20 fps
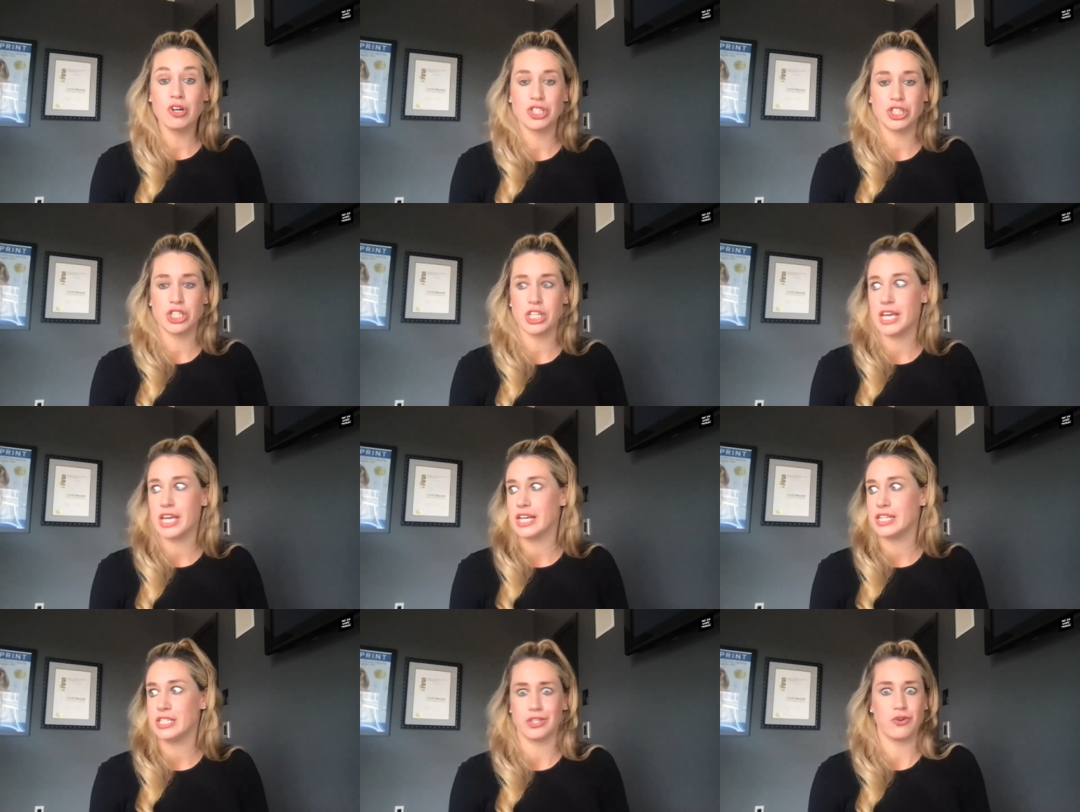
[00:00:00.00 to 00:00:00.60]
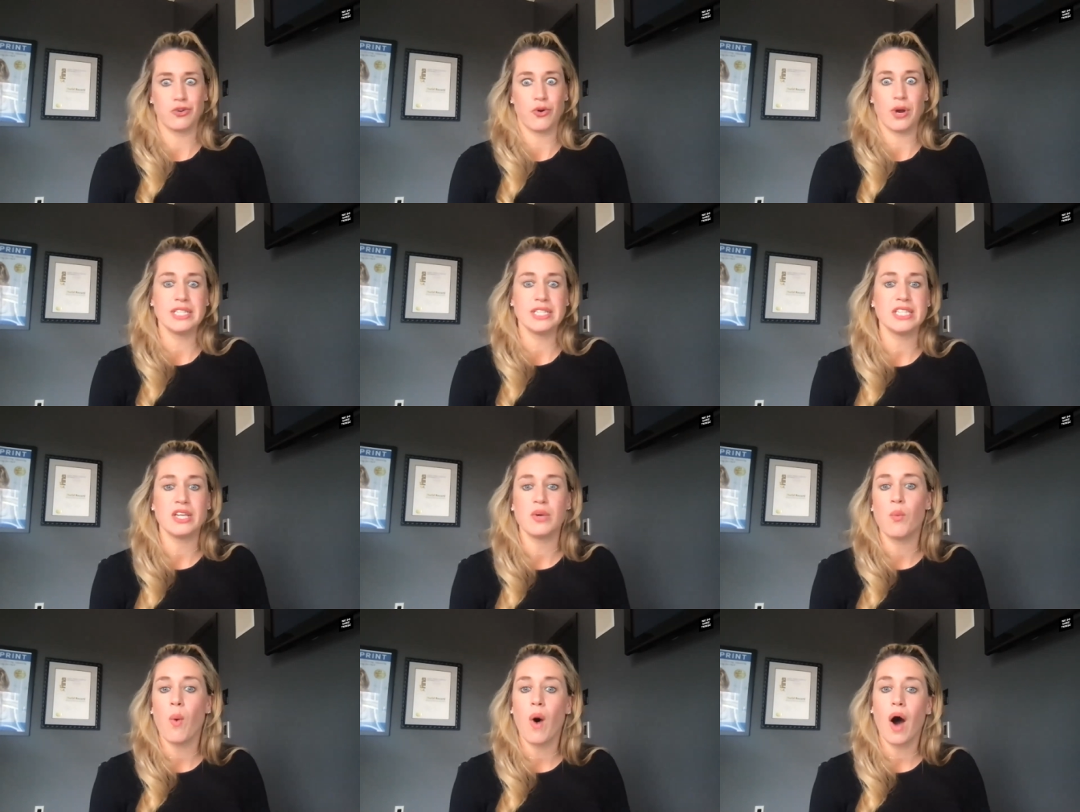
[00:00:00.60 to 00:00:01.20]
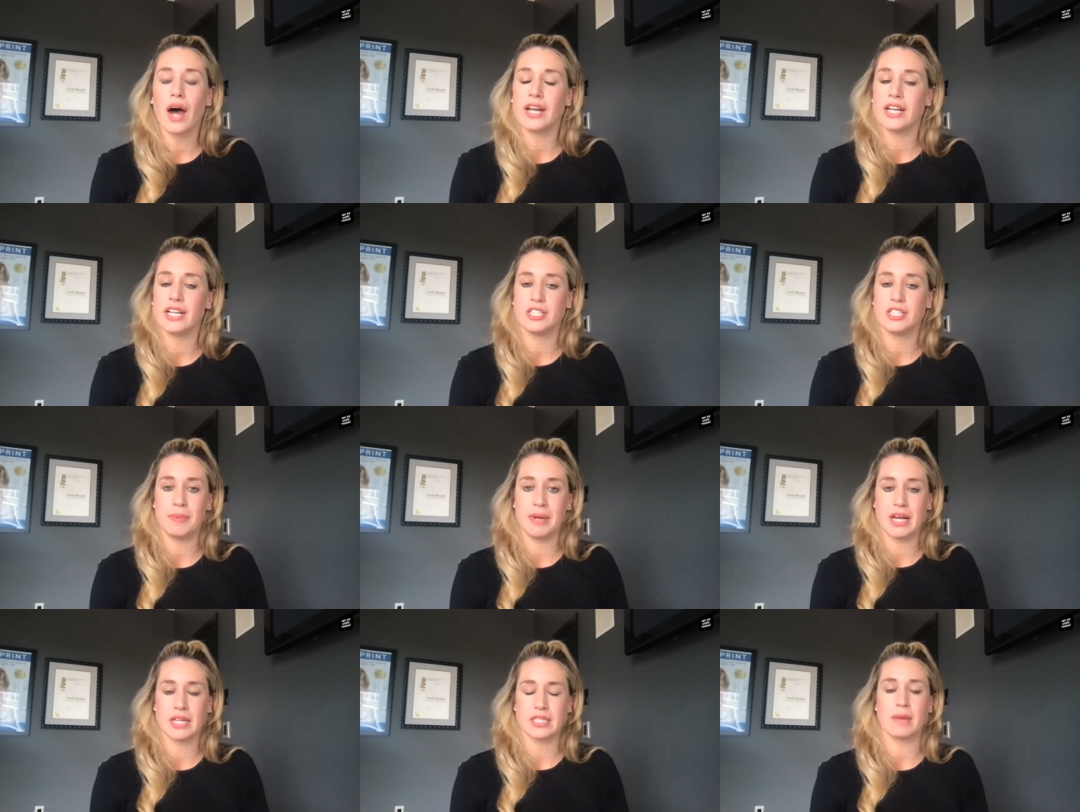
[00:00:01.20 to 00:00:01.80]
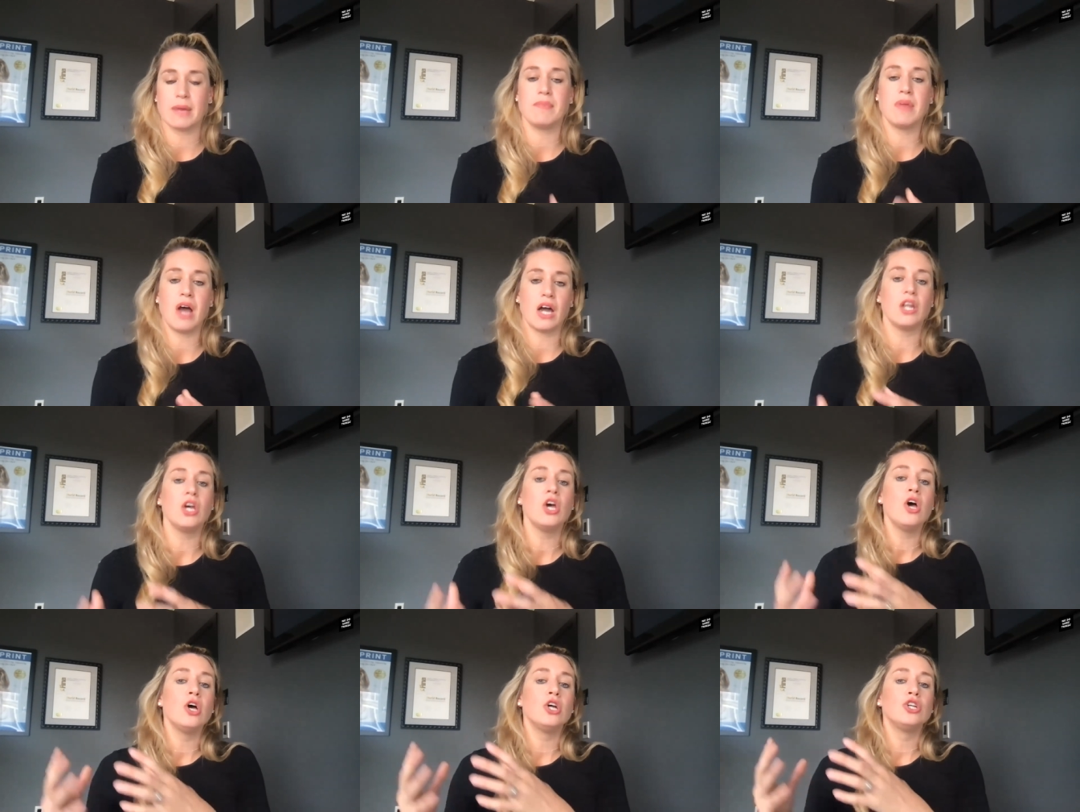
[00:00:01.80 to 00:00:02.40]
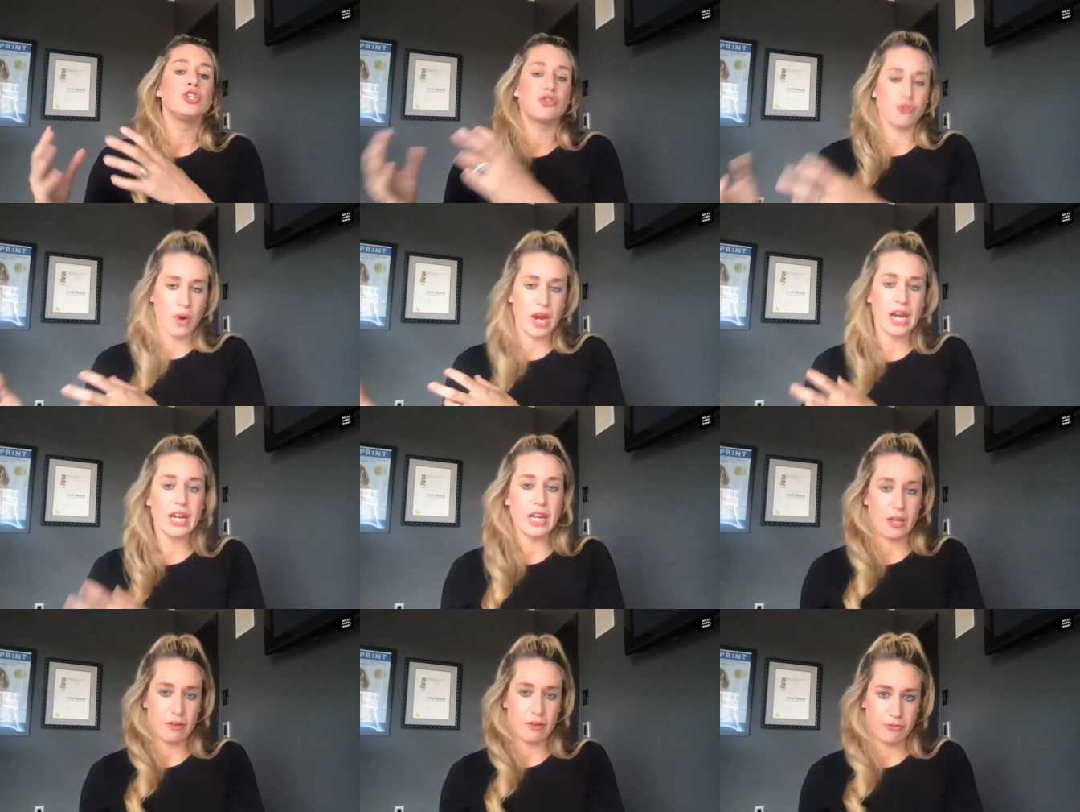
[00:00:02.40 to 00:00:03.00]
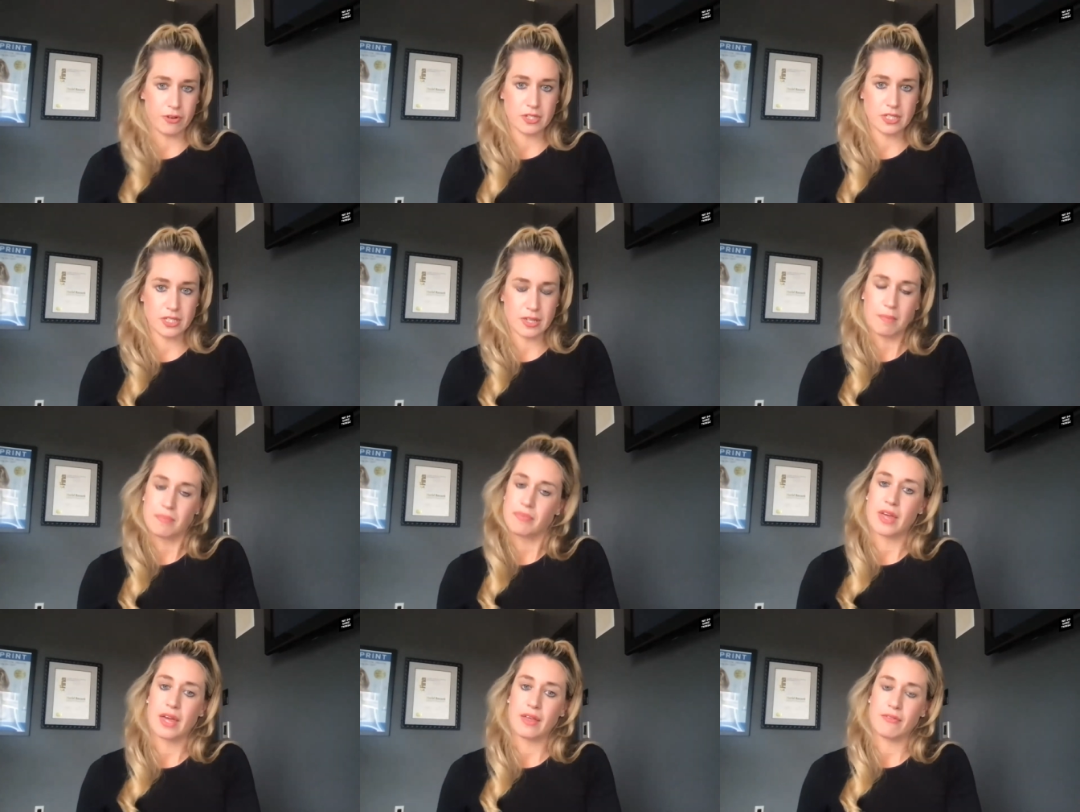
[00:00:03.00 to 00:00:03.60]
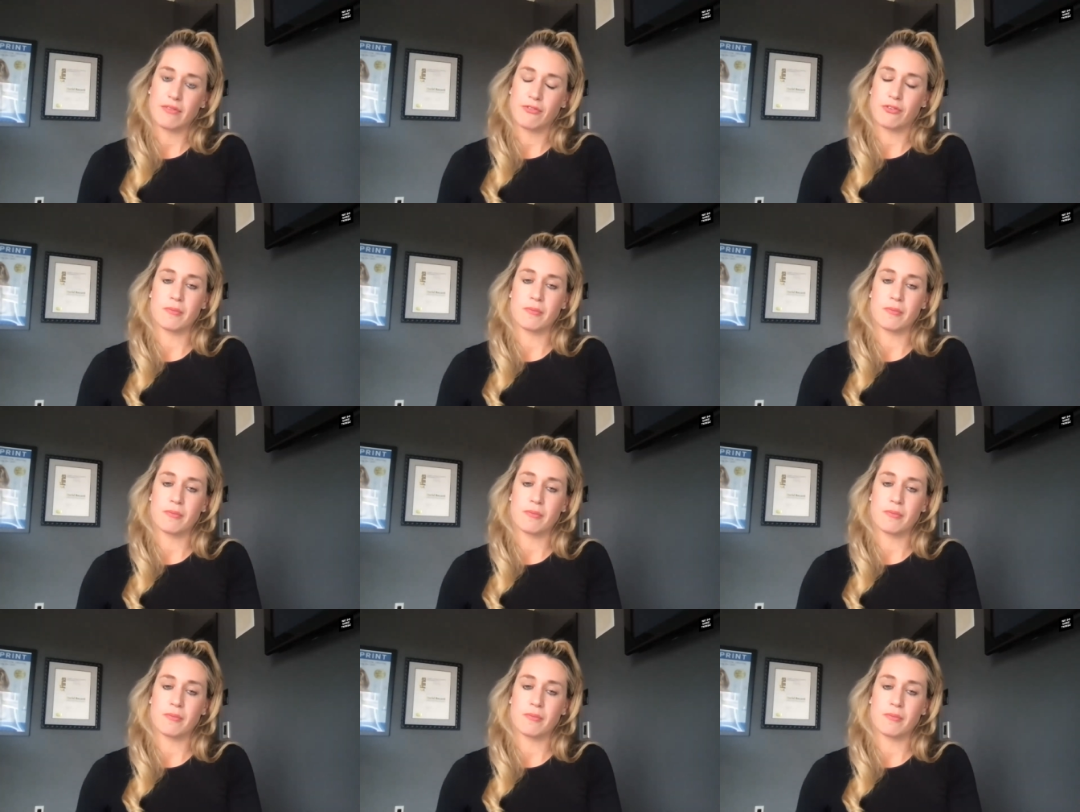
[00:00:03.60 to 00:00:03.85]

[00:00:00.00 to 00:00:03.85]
pushing it to crazy wattage because I'm not training for something.